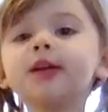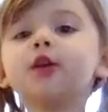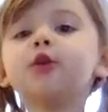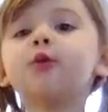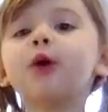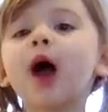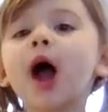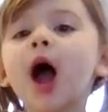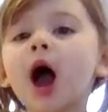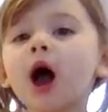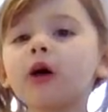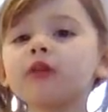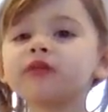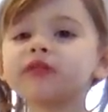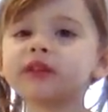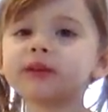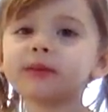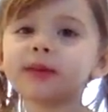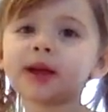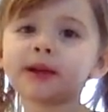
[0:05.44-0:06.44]
you how
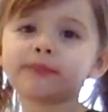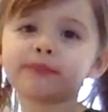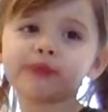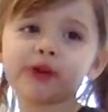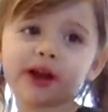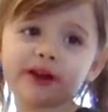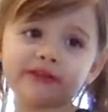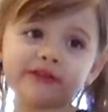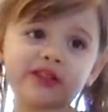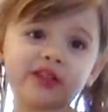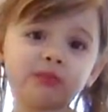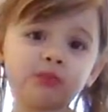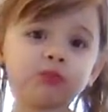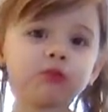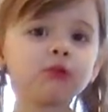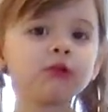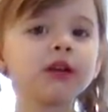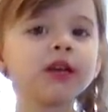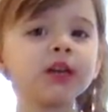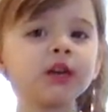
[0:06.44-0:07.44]
to make breakfast
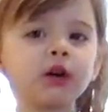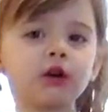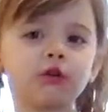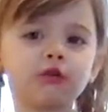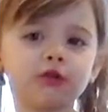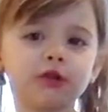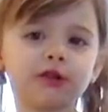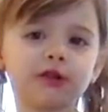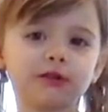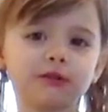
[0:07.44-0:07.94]
burritos.